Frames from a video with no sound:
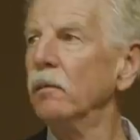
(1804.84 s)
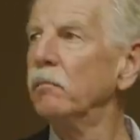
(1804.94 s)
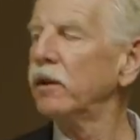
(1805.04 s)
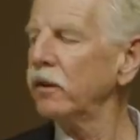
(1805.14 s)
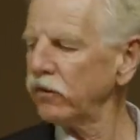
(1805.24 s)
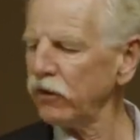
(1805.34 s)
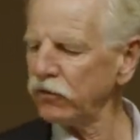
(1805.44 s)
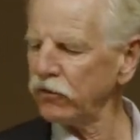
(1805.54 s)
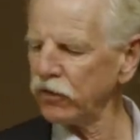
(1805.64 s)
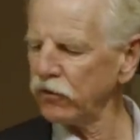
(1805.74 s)
But these, this
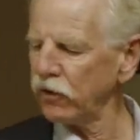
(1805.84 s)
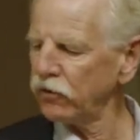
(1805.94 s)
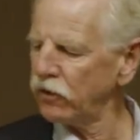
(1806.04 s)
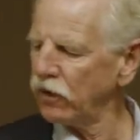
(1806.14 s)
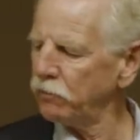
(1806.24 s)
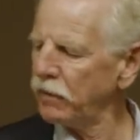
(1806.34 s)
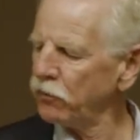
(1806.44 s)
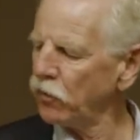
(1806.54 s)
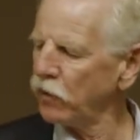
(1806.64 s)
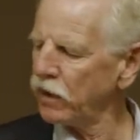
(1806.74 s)
is just the, the
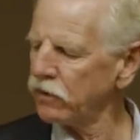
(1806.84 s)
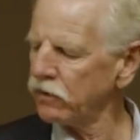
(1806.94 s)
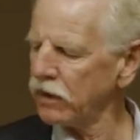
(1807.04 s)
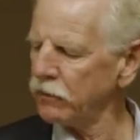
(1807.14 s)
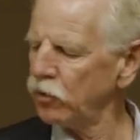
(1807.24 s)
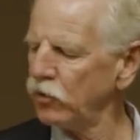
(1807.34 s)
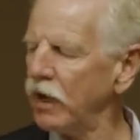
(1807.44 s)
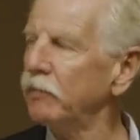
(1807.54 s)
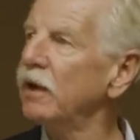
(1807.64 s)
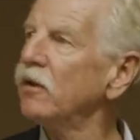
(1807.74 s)
people with type 2
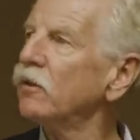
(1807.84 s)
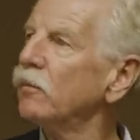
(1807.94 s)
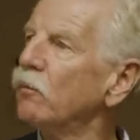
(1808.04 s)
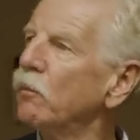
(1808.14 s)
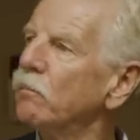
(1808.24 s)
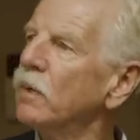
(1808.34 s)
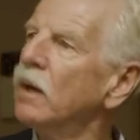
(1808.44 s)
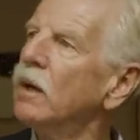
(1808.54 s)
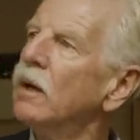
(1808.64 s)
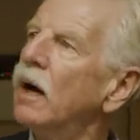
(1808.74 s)
diabetes that we
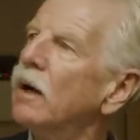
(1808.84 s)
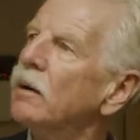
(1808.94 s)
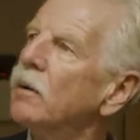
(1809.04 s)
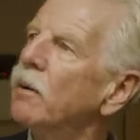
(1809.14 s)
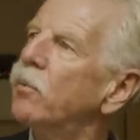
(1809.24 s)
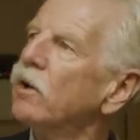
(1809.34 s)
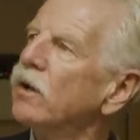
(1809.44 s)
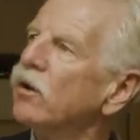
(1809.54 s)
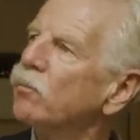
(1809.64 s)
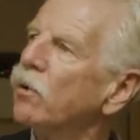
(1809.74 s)
uh, put
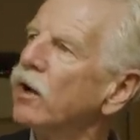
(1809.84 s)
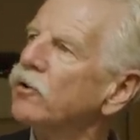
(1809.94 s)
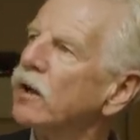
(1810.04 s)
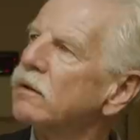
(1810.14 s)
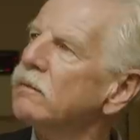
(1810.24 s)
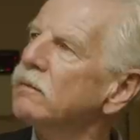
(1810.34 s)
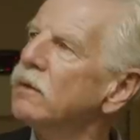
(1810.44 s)
in this project.